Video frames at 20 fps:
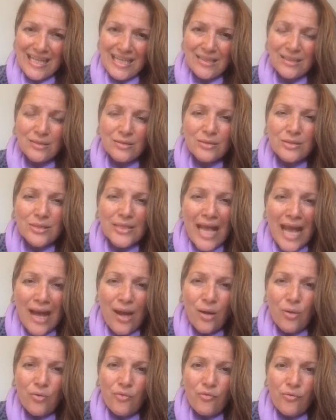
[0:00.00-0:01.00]
and
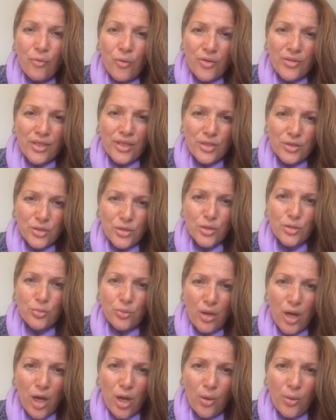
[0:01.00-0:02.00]
allow for things to
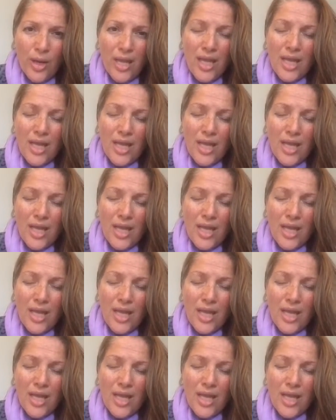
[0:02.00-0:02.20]
grow